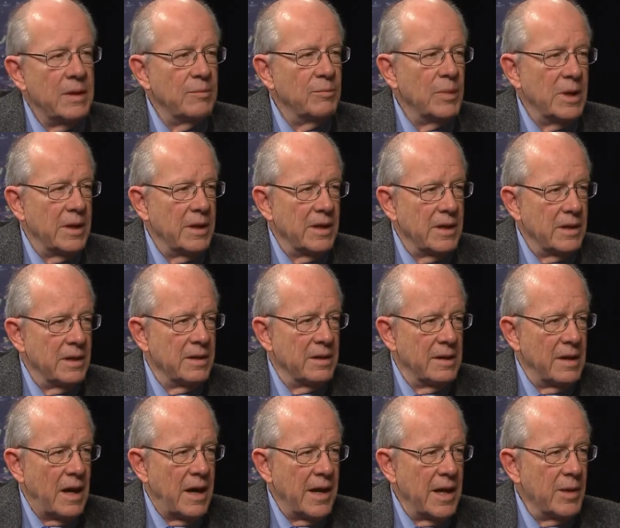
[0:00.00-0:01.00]
meaning
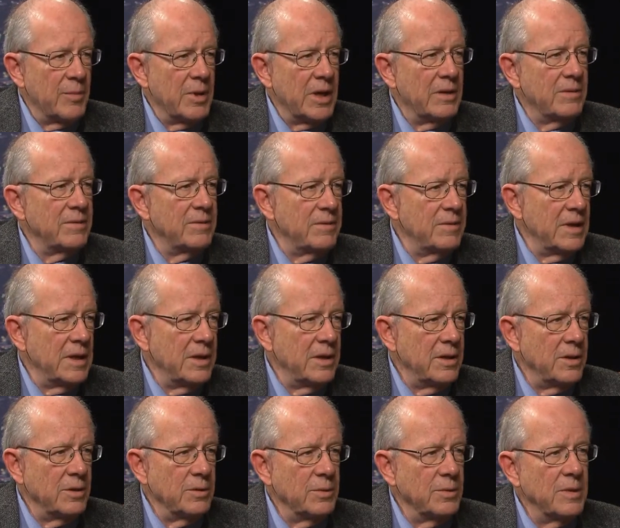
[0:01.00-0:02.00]
IMF,
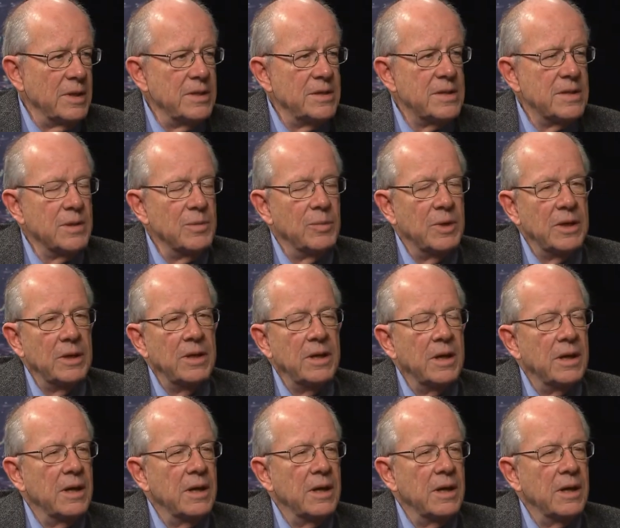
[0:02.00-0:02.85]
EU, ECB,